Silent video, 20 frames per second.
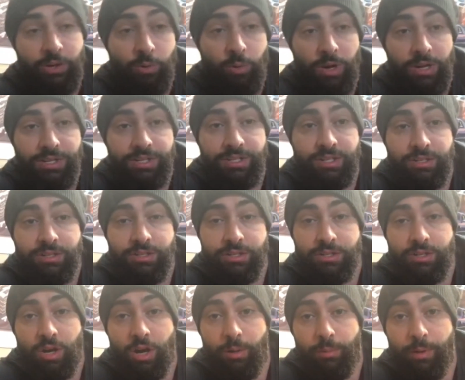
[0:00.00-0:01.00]
questions,
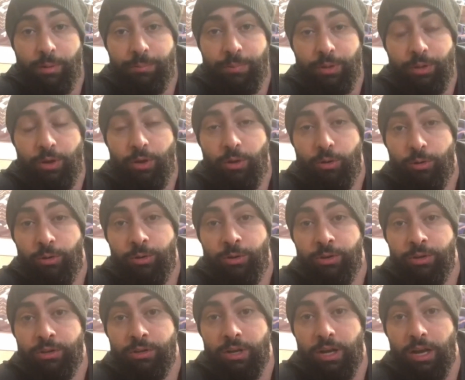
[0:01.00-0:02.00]
just comment
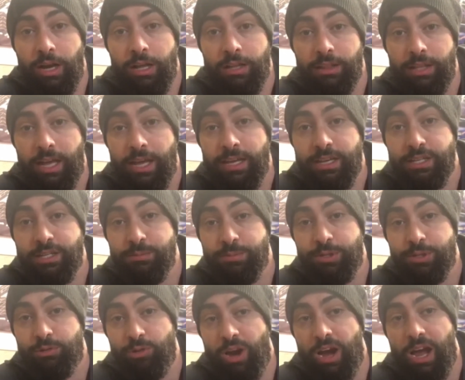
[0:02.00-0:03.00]
below, like,
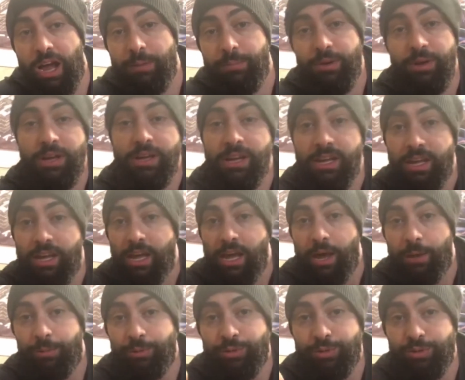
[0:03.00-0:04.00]
subscribe,
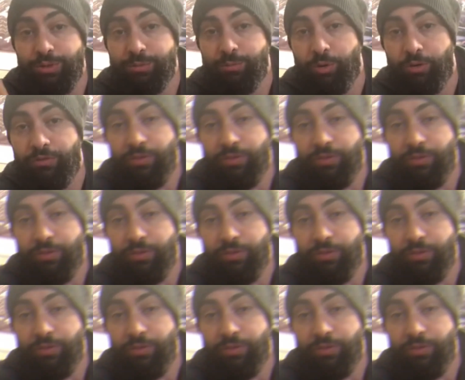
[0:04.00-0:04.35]
and we'll do some more